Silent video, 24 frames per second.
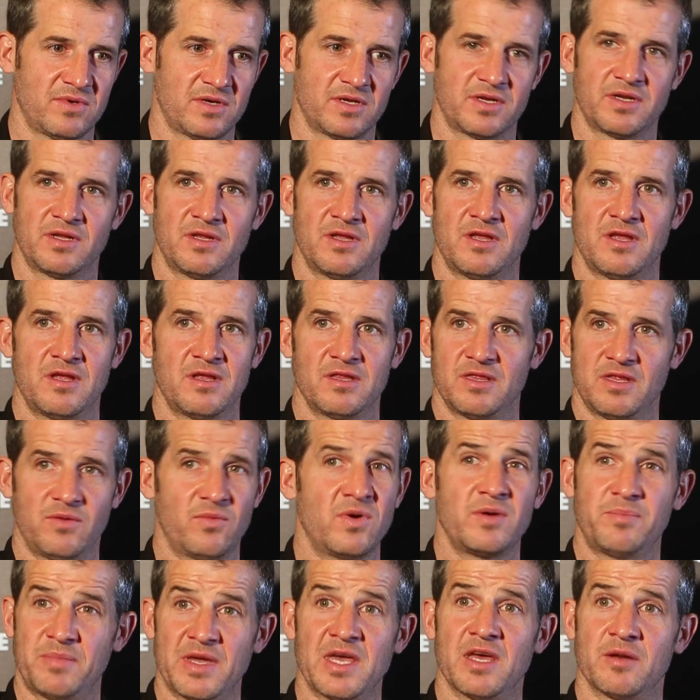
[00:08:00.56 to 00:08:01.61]
were
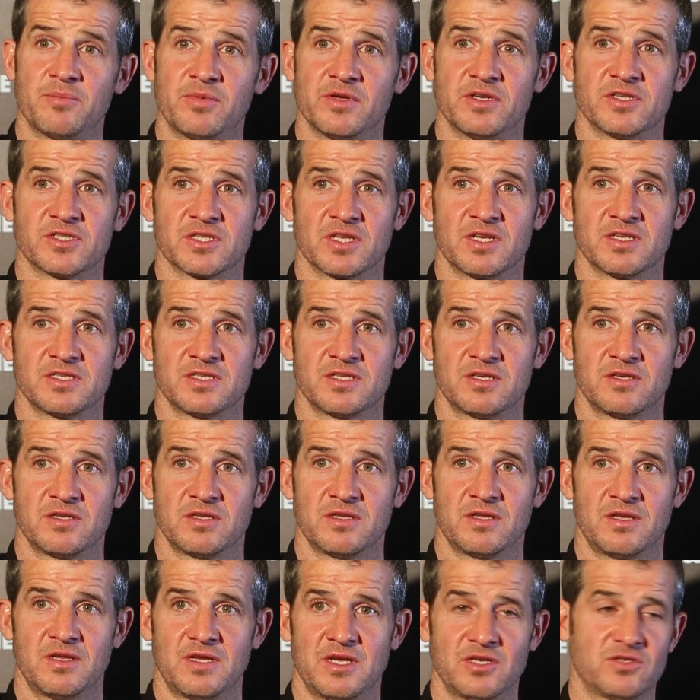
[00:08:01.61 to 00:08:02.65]
better players than us.
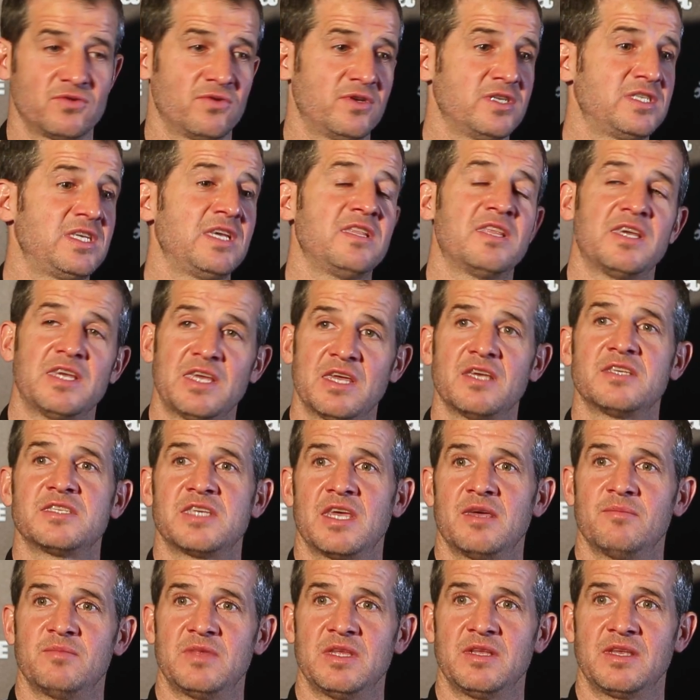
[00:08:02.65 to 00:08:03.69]
It's not to say that you
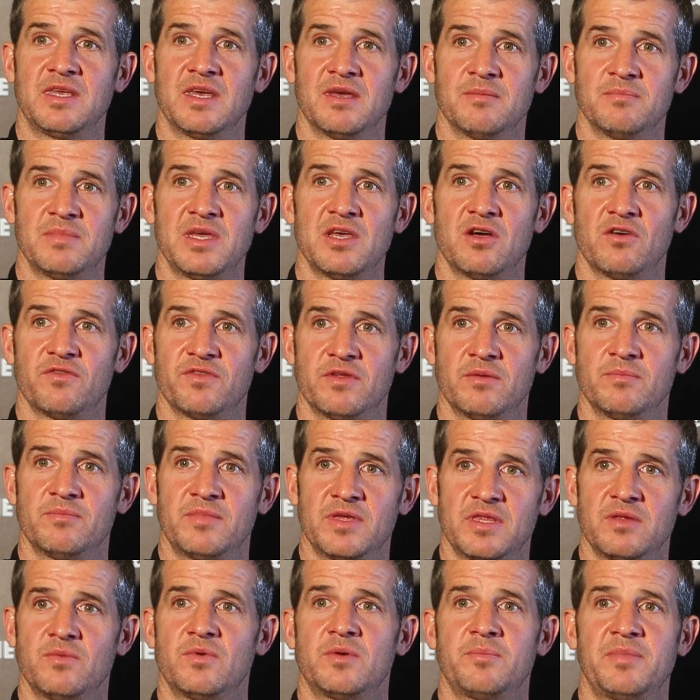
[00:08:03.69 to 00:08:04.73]
accepted getting beat off them,
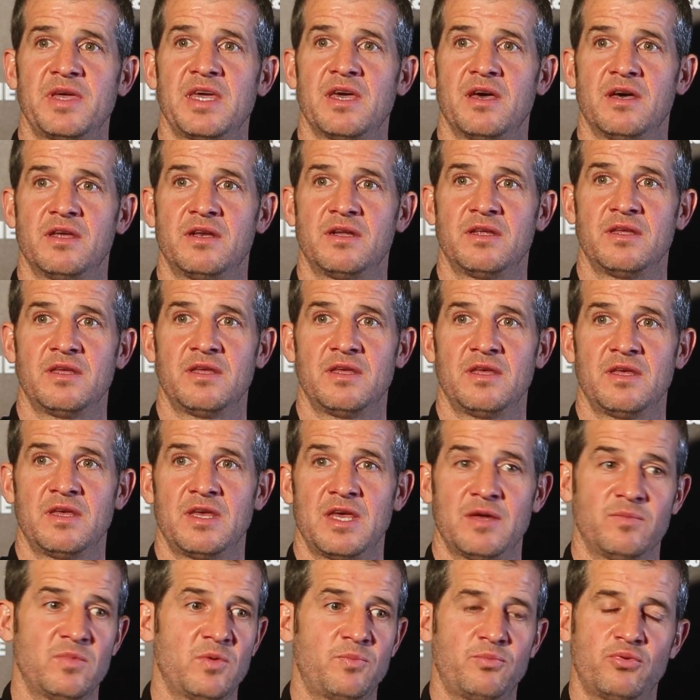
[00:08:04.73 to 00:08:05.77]
but they were better,
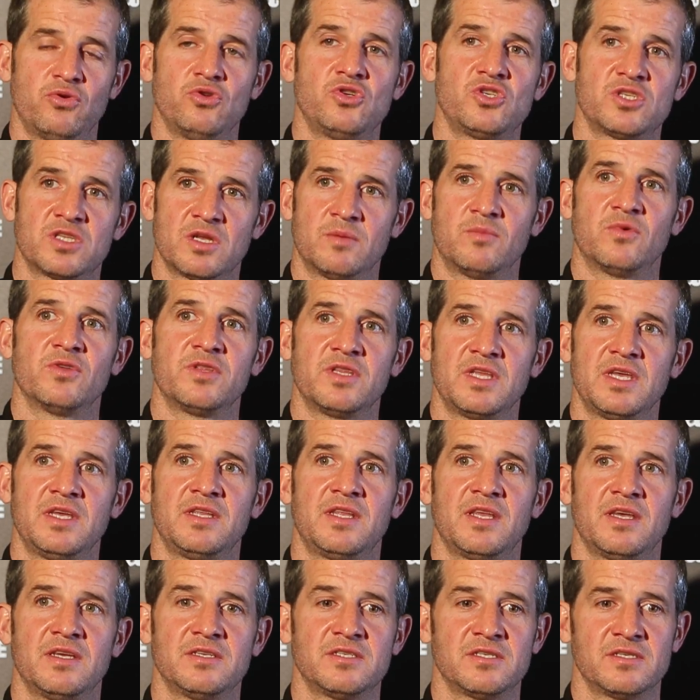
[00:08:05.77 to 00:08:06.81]
and we pushed them on the
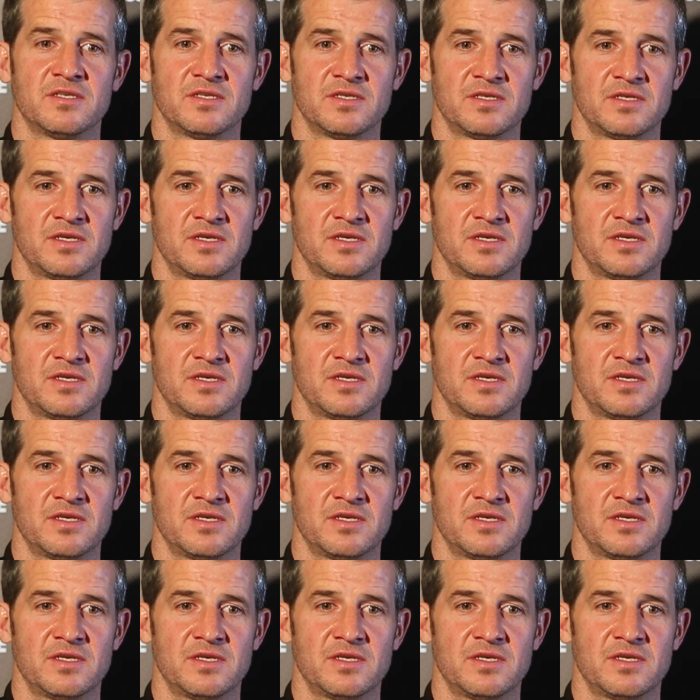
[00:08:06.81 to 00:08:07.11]
days.